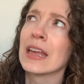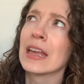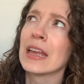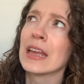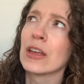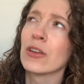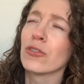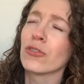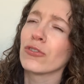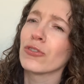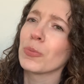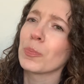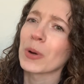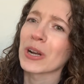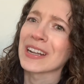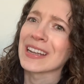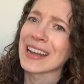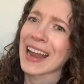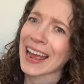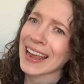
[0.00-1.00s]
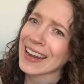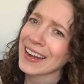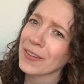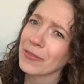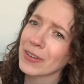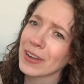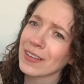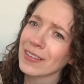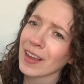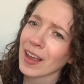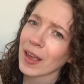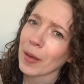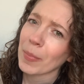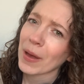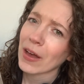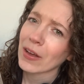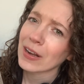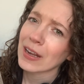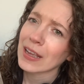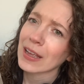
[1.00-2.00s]
super negative to say
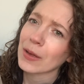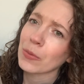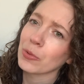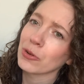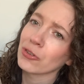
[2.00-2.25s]
about it. It